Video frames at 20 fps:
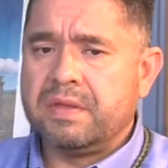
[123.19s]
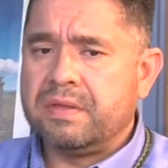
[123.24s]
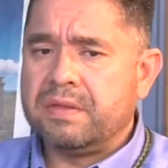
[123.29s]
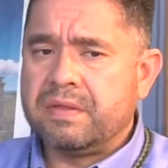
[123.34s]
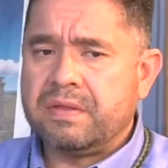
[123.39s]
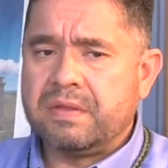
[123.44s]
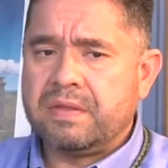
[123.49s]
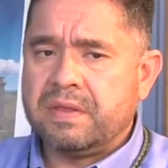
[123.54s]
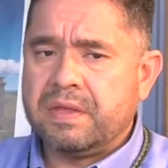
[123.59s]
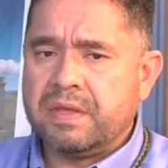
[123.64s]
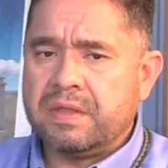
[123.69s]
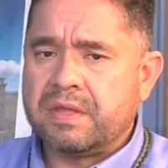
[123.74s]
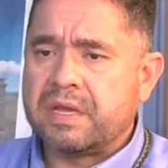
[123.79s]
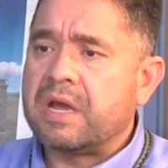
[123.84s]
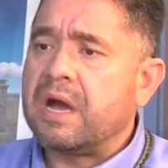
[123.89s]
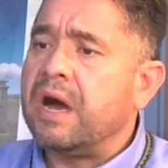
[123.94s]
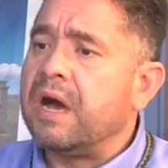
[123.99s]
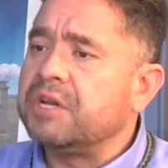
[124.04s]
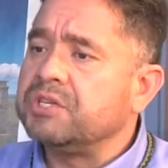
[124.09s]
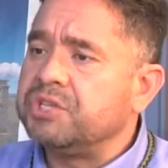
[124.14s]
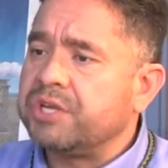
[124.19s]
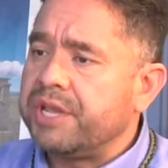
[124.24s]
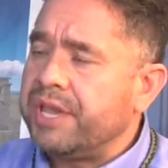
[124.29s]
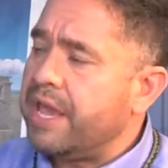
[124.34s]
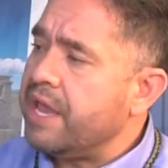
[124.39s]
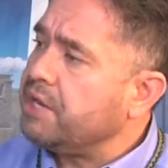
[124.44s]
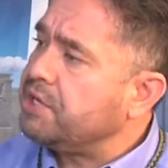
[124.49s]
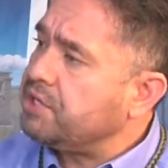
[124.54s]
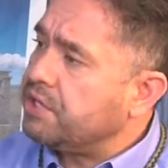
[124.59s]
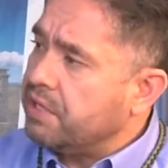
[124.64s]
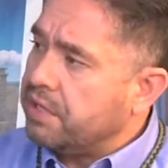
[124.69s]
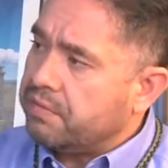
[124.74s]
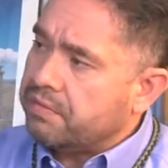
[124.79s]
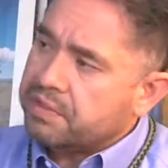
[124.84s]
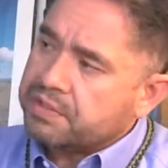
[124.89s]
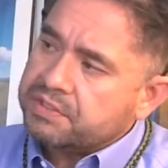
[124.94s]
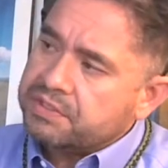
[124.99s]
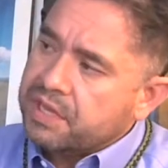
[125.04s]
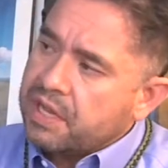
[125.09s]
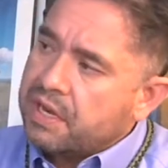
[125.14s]
the, the, the, conjugation
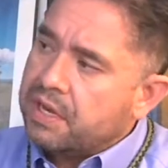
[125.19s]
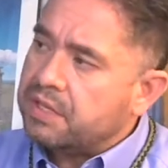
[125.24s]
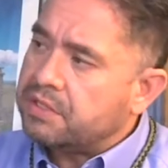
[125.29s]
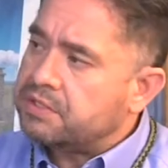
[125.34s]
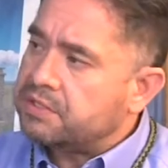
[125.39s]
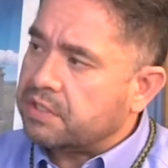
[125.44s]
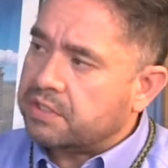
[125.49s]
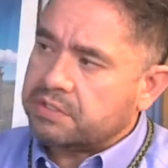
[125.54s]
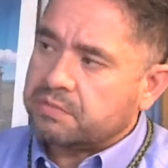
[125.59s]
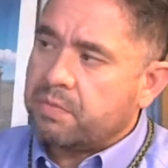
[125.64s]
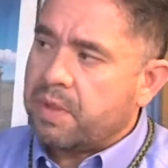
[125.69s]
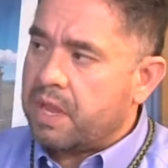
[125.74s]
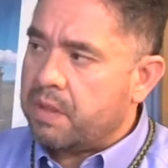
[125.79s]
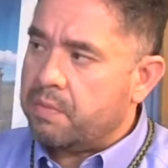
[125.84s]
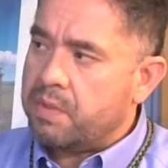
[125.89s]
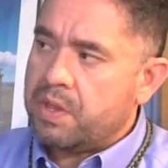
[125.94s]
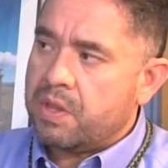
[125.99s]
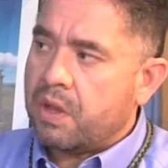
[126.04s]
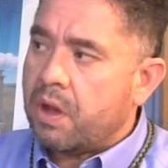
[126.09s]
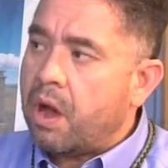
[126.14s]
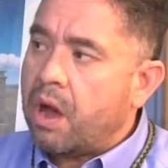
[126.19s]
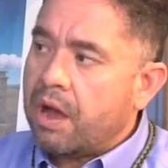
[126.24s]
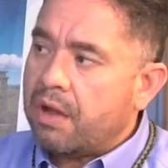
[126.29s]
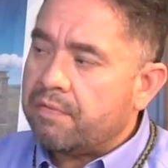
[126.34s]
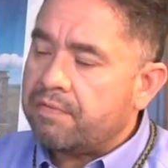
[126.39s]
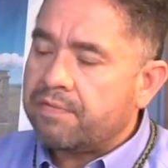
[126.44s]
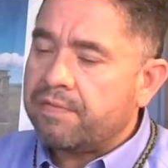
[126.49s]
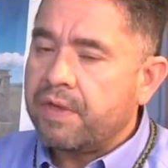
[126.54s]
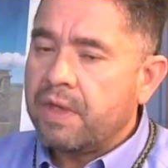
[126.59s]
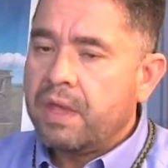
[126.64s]
of the sentences may be off.